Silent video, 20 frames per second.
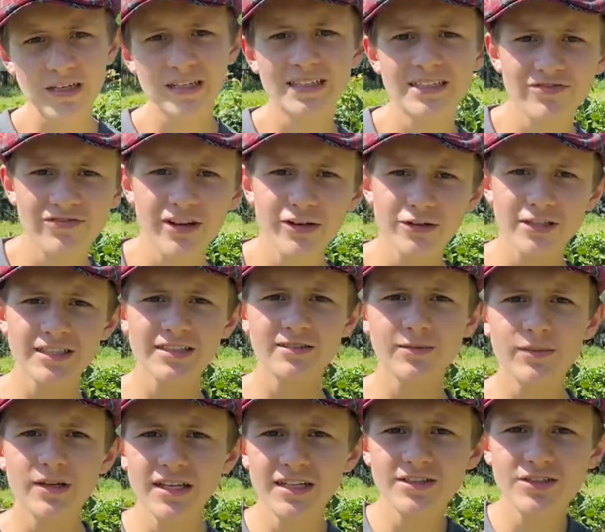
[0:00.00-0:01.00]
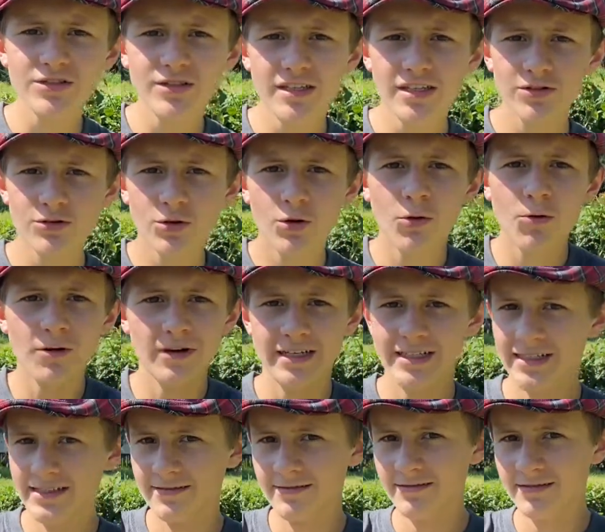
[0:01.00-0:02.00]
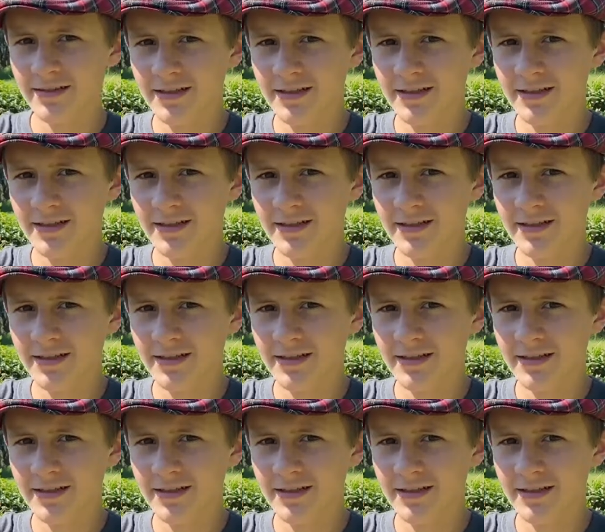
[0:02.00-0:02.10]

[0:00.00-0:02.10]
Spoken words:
is very similar to an accordion.